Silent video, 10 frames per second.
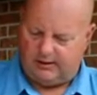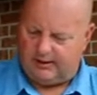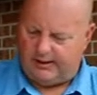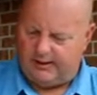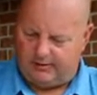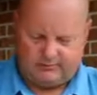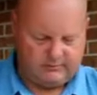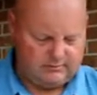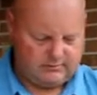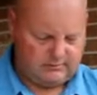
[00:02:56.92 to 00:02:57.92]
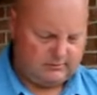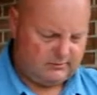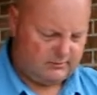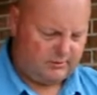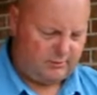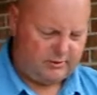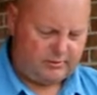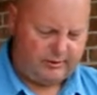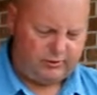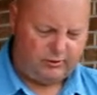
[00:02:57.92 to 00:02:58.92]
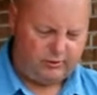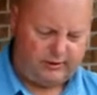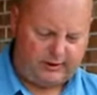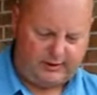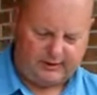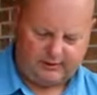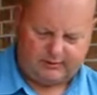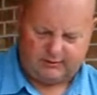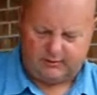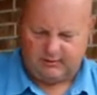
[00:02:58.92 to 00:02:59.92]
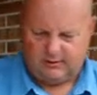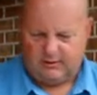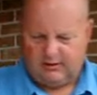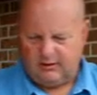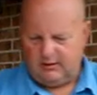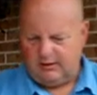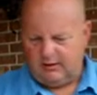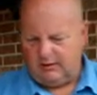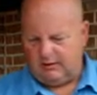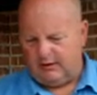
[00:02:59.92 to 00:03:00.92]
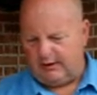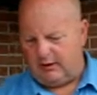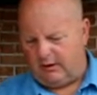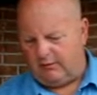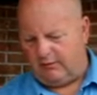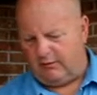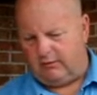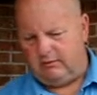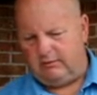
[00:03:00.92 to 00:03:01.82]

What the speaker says: Now, some recipes you'll see that they call for